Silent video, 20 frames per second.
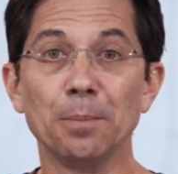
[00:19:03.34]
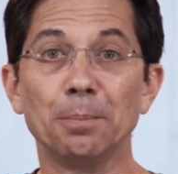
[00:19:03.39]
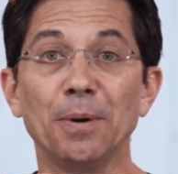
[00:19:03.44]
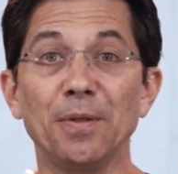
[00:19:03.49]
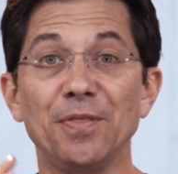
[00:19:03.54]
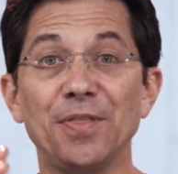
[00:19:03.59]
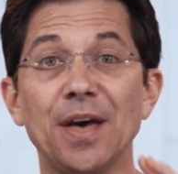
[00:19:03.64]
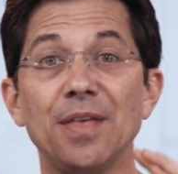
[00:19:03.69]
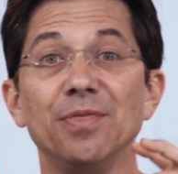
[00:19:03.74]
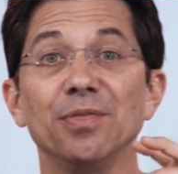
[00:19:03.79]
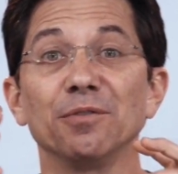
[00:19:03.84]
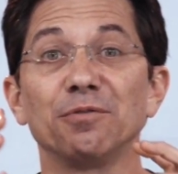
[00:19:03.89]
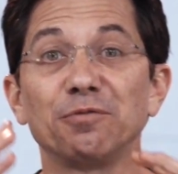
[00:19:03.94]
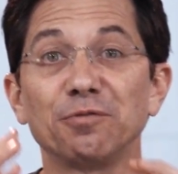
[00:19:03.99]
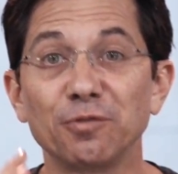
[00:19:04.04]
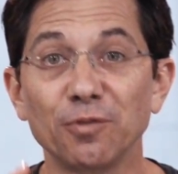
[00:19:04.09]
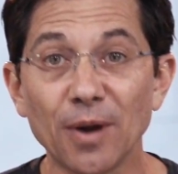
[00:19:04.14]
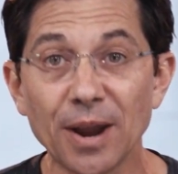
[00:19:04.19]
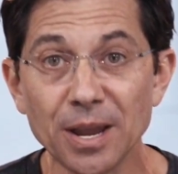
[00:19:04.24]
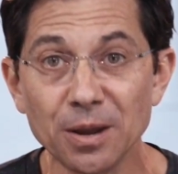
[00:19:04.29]
but then the
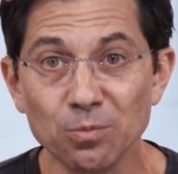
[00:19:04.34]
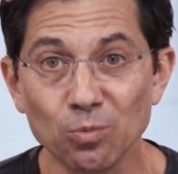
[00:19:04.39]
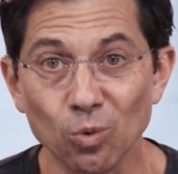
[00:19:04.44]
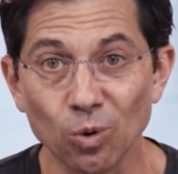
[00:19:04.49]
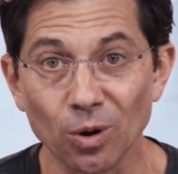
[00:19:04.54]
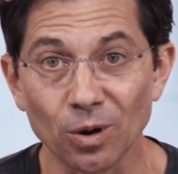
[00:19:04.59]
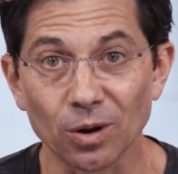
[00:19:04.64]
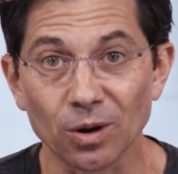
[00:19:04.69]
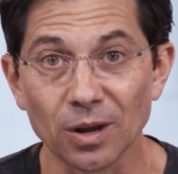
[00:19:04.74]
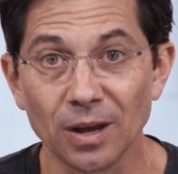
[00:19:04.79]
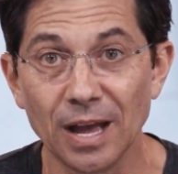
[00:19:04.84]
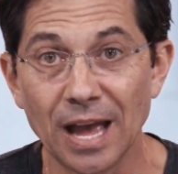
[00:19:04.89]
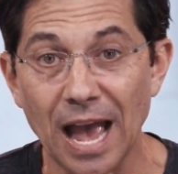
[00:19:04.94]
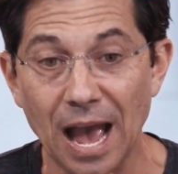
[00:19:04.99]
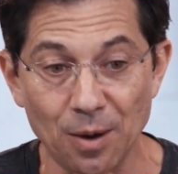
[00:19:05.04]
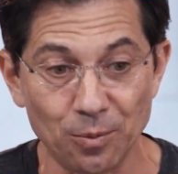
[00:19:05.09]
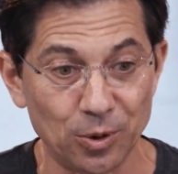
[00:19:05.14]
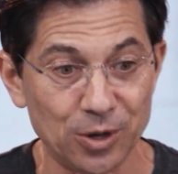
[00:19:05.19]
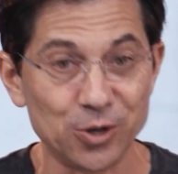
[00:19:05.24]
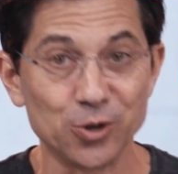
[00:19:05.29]
framework,
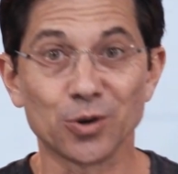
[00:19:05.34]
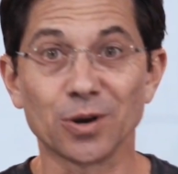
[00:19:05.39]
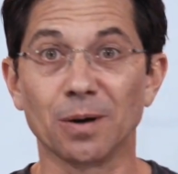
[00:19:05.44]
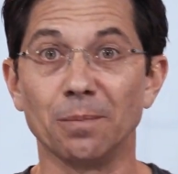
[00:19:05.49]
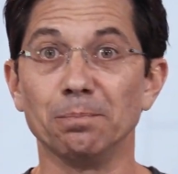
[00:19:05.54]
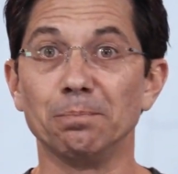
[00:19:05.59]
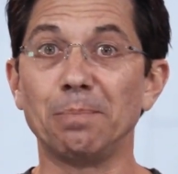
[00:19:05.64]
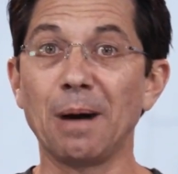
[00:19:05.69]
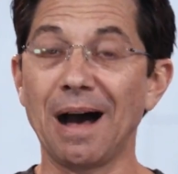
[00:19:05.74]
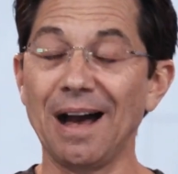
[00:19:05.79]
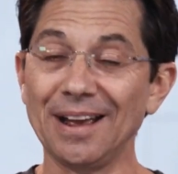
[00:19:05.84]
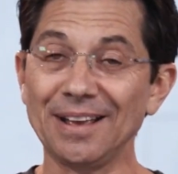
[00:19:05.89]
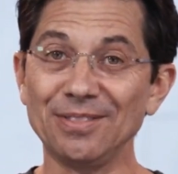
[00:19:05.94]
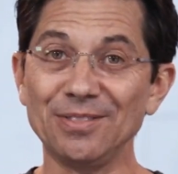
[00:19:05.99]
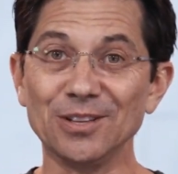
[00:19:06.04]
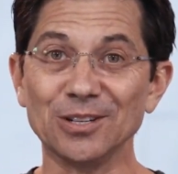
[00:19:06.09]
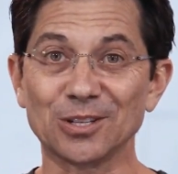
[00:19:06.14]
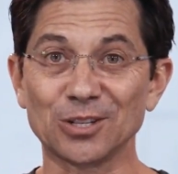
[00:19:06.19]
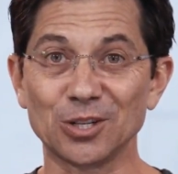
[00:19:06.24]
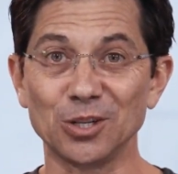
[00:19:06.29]
and when you
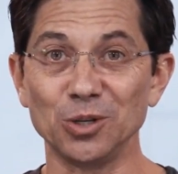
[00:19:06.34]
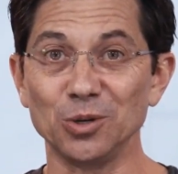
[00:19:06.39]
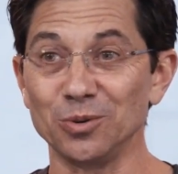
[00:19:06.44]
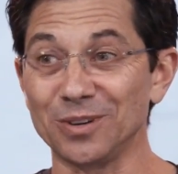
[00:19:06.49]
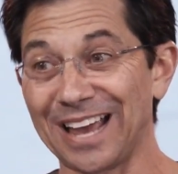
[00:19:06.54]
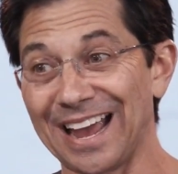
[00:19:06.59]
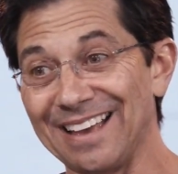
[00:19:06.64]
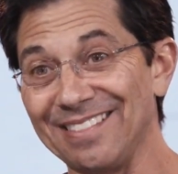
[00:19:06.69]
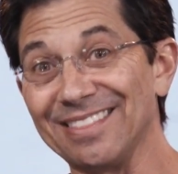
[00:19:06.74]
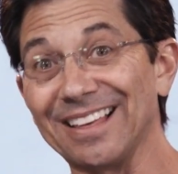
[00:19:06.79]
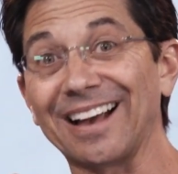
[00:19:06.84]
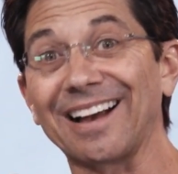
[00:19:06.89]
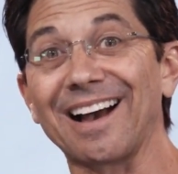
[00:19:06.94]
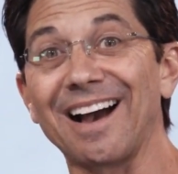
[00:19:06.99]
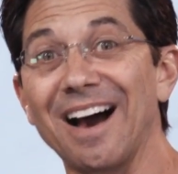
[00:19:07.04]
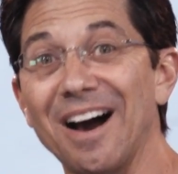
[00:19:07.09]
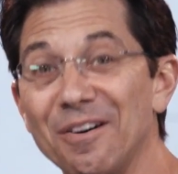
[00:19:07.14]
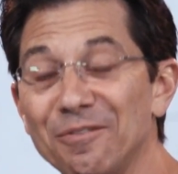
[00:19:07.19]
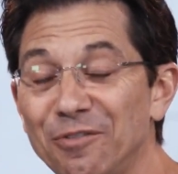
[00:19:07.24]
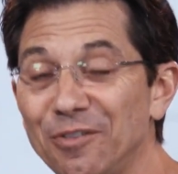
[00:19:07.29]
combine the two, gain the
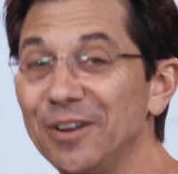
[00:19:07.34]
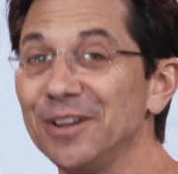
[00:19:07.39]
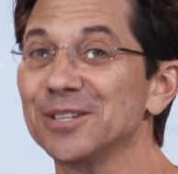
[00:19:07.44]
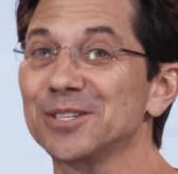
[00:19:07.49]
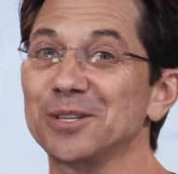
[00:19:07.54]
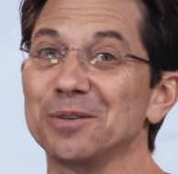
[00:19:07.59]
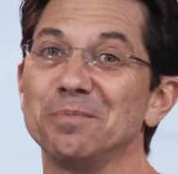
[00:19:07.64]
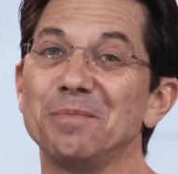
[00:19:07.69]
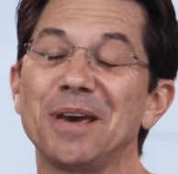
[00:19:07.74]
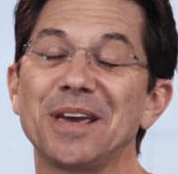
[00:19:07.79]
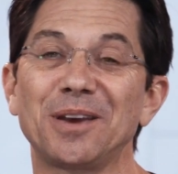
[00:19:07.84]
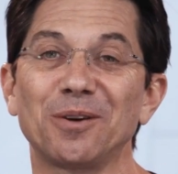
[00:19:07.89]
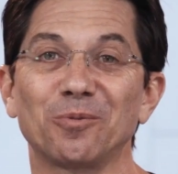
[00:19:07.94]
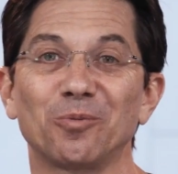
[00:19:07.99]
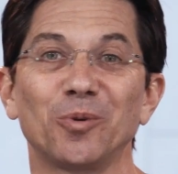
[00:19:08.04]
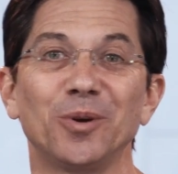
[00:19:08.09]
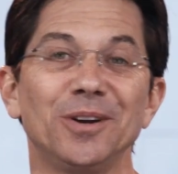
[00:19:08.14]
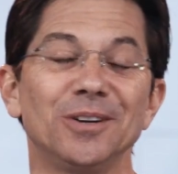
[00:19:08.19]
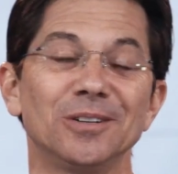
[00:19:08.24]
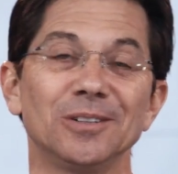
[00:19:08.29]
confidence to make it
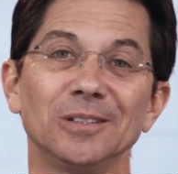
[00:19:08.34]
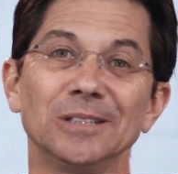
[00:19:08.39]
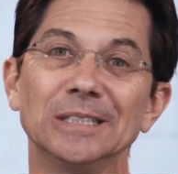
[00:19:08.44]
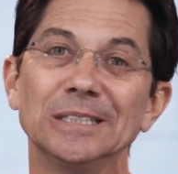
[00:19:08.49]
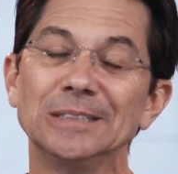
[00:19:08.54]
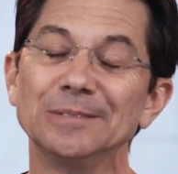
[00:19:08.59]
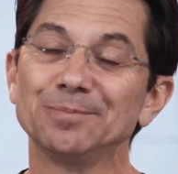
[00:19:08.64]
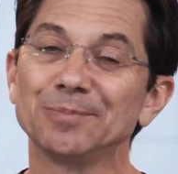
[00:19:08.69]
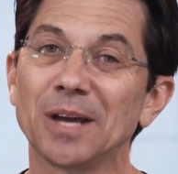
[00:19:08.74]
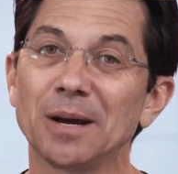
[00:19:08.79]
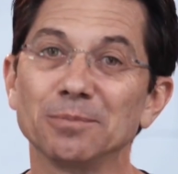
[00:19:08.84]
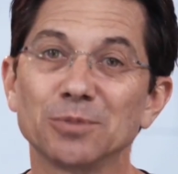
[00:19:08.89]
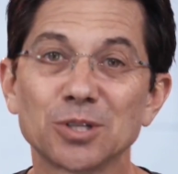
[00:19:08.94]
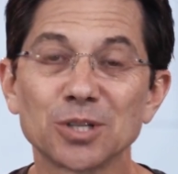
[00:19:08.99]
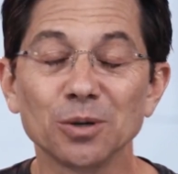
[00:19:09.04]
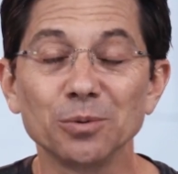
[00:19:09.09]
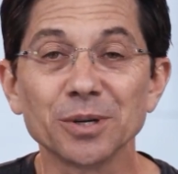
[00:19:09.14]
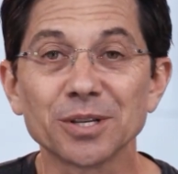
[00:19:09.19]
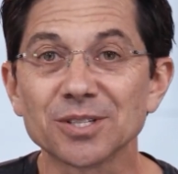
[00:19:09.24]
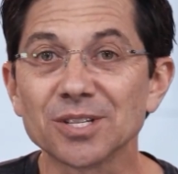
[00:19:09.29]
real, I'm
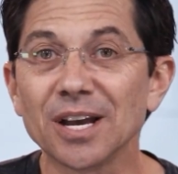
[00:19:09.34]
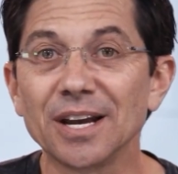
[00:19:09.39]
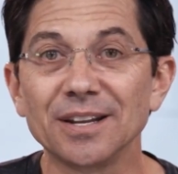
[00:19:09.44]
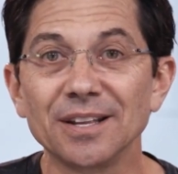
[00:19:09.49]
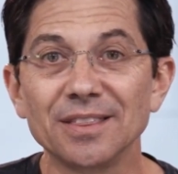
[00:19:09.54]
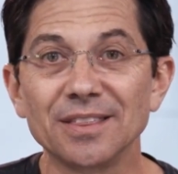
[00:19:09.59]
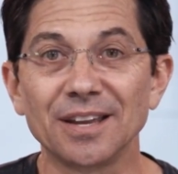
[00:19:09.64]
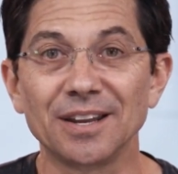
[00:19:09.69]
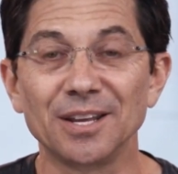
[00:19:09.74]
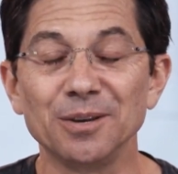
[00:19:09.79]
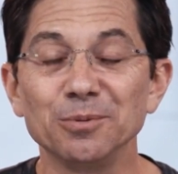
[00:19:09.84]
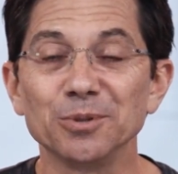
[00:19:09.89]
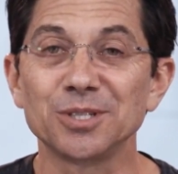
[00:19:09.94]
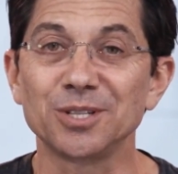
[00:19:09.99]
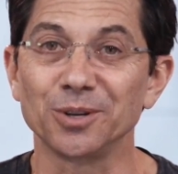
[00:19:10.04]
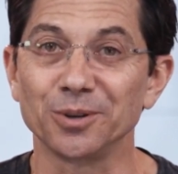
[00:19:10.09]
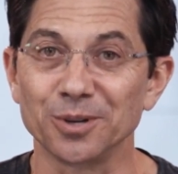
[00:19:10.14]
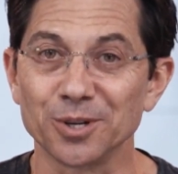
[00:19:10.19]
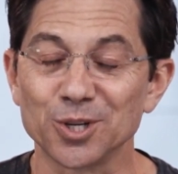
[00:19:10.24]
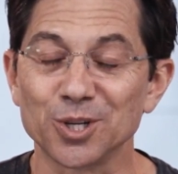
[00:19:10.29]
so excited that he was
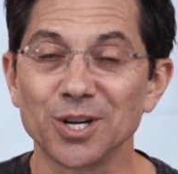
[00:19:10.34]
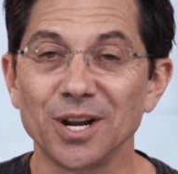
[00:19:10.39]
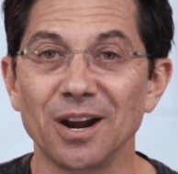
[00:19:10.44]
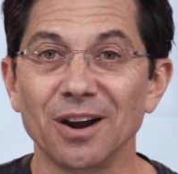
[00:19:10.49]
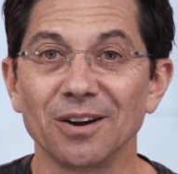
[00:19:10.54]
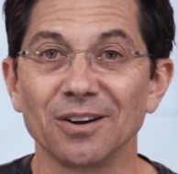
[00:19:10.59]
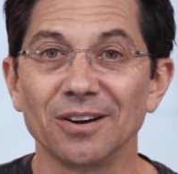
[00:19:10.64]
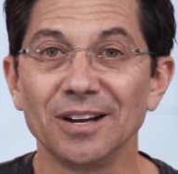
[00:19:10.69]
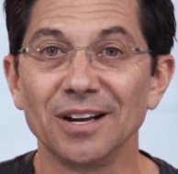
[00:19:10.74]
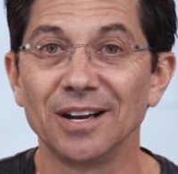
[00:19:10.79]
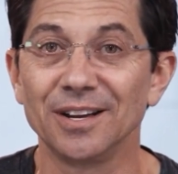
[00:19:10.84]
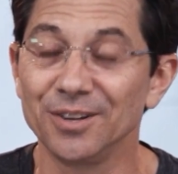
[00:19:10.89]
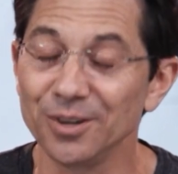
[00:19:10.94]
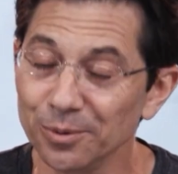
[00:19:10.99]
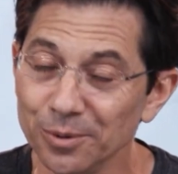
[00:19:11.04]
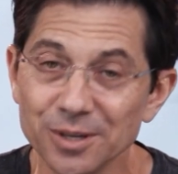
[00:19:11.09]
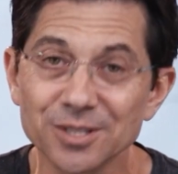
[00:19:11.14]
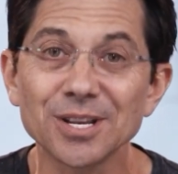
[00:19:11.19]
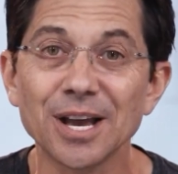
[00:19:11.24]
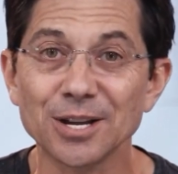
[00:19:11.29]
here to share. And
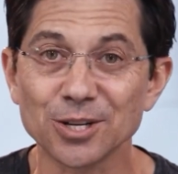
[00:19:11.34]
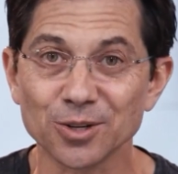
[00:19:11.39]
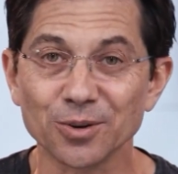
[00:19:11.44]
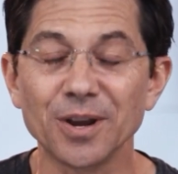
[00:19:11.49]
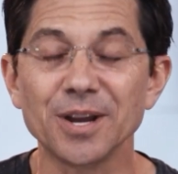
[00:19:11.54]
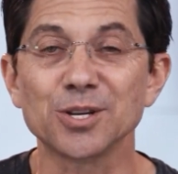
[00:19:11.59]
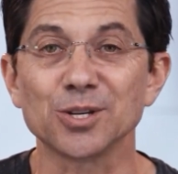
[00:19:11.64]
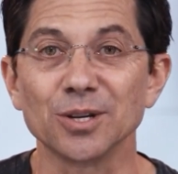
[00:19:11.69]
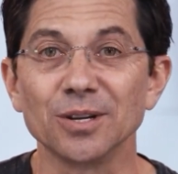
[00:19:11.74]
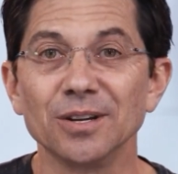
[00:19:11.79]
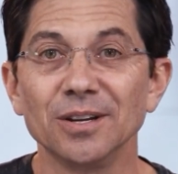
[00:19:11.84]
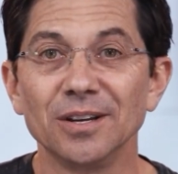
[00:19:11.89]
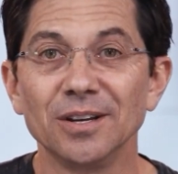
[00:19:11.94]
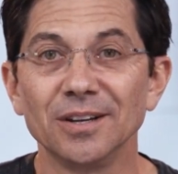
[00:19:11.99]
no exaggeration.